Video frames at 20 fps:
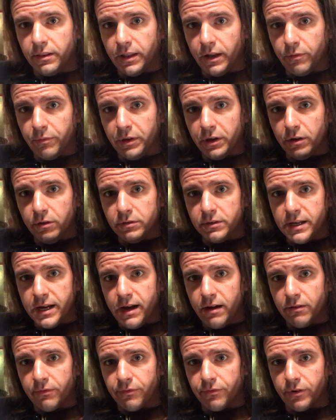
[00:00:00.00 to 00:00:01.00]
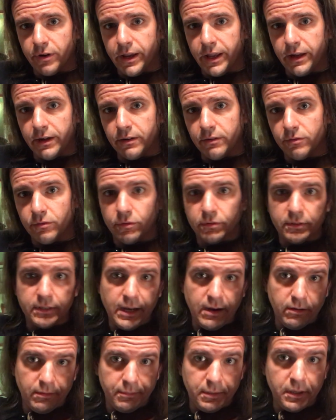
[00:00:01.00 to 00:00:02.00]
Then we go down a fret, or
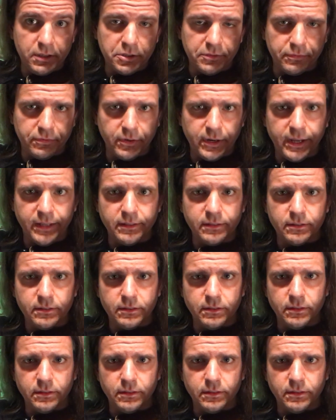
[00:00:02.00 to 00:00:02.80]
down and pitch a fret,